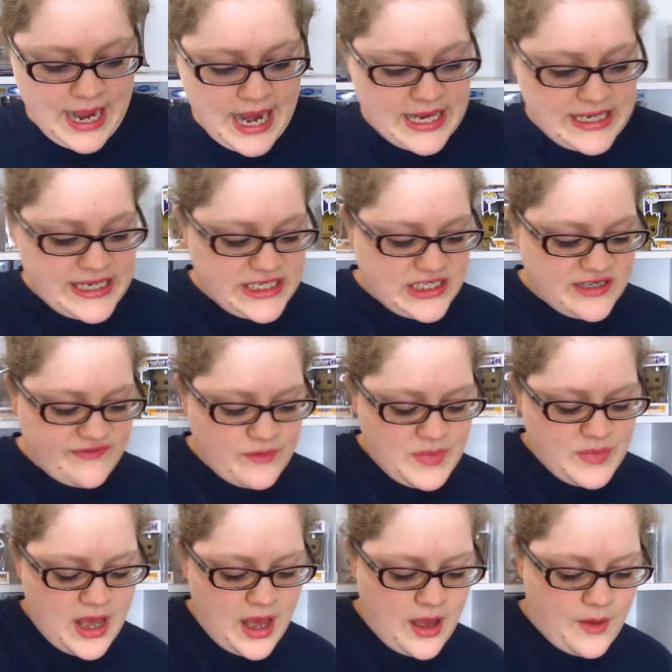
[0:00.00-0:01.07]
And each of them
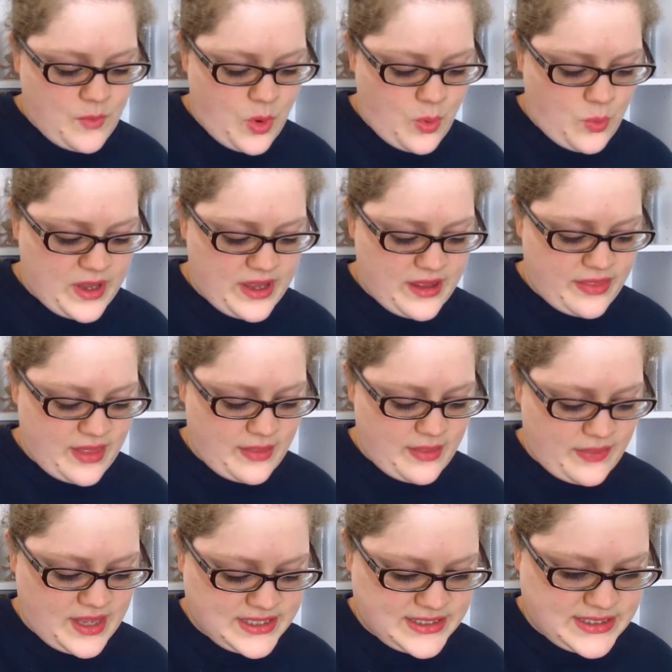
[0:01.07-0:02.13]
come with
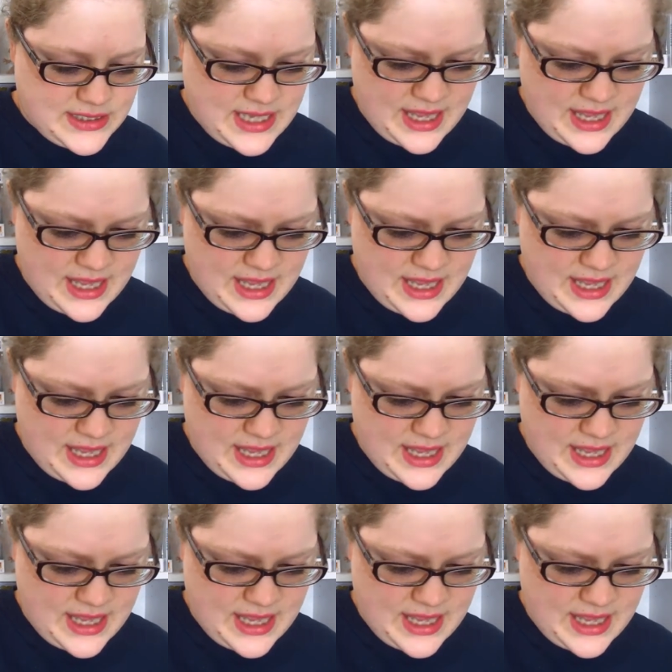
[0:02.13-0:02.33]
this,